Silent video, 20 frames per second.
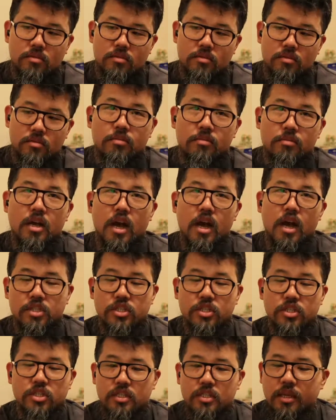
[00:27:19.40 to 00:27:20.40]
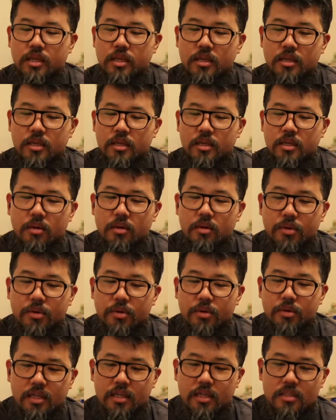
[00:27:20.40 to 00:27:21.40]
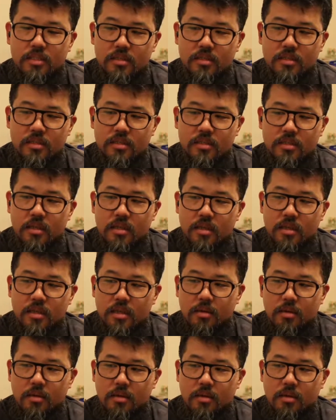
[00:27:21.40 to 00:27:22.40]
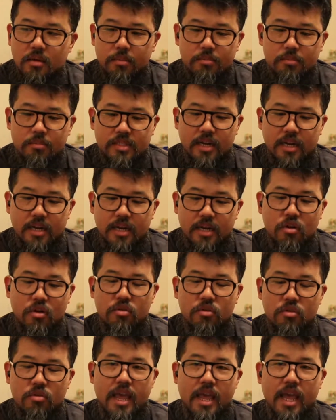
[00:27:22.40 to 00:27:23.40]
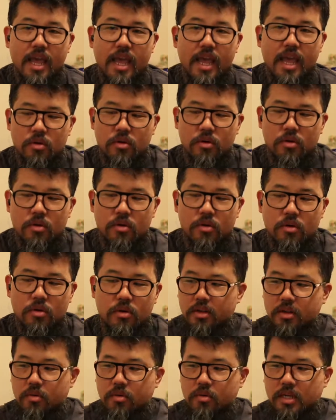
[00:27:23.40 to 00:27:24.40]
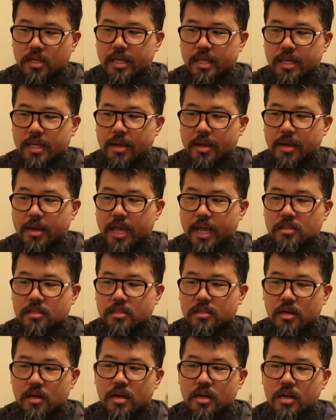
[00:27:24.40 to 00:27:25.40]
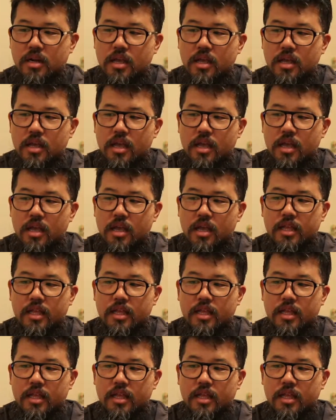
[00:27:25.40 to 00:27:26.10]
cautiously bring it to set it over my hands where I say my hands are. And then they